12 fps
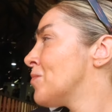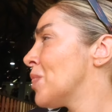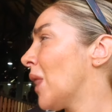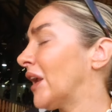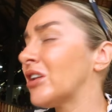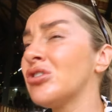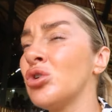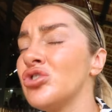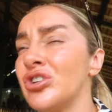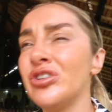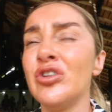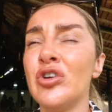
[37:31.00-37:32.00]
like
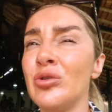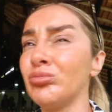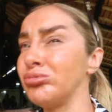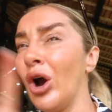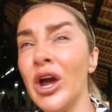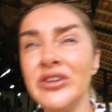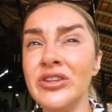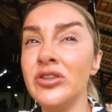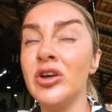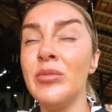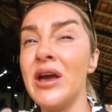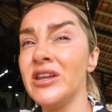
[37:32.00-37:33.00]
touching them, riding
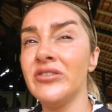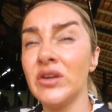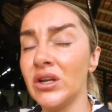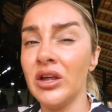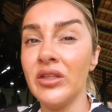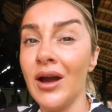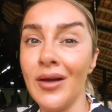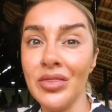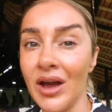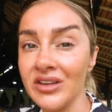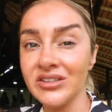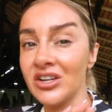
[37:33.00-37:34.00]
them, anything like that,
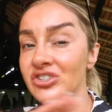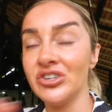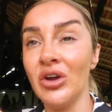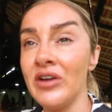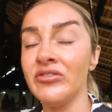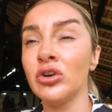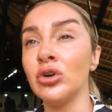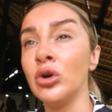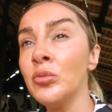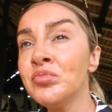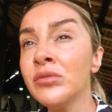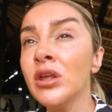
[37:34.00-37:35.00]
that's actually not
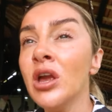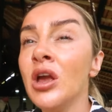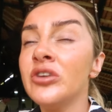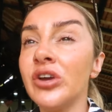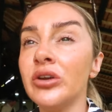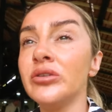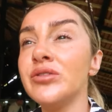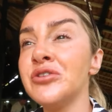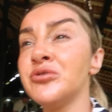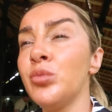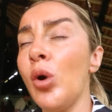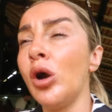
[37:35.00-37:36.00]
ethical. So
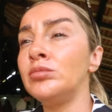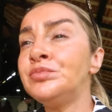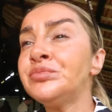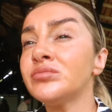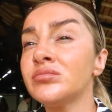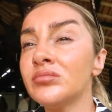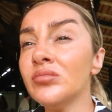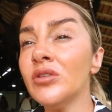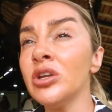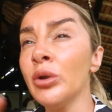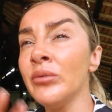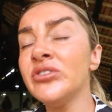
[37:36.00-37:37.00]
this one,
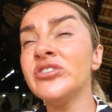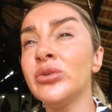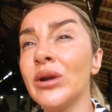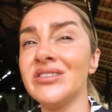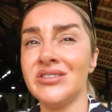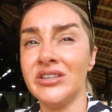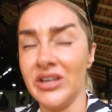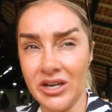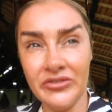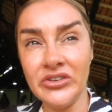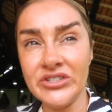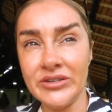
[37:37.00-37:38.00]
you obviously still get to see the
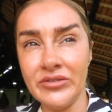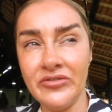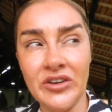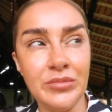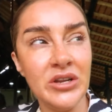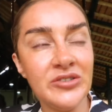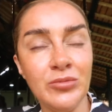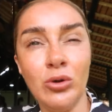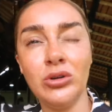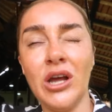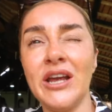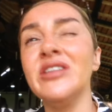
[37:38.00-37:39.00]
elephants and everything, but it's
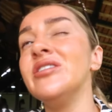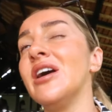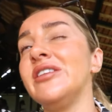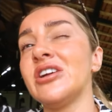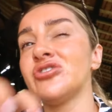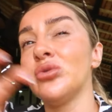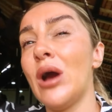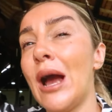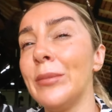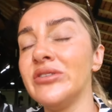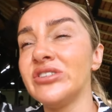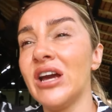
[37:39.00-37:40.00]
more like in their natural
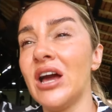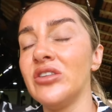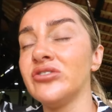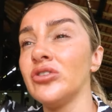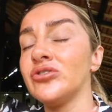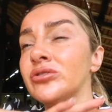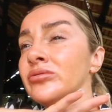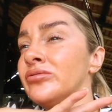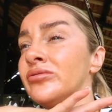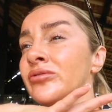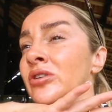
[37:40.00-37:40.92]
habitat. There's lots of